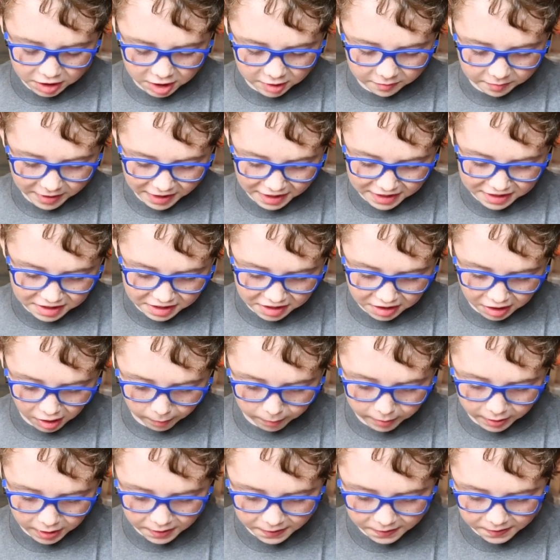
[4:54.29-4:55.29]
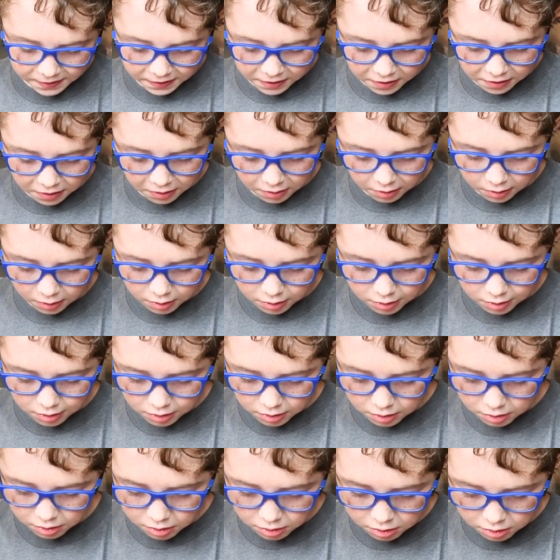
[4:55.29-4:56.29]
the spaces up easier.
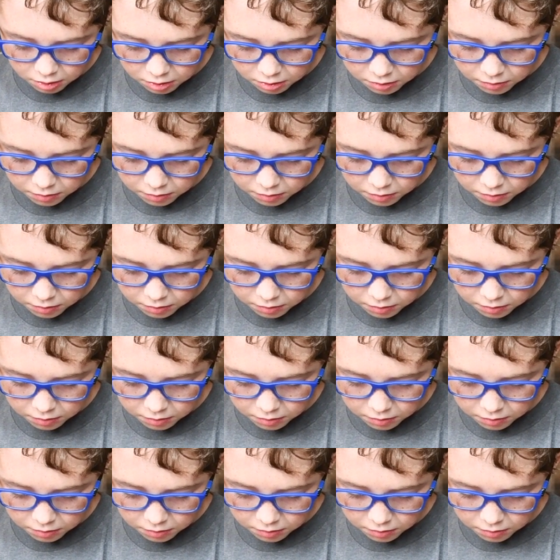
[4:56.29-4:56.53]
Yeah?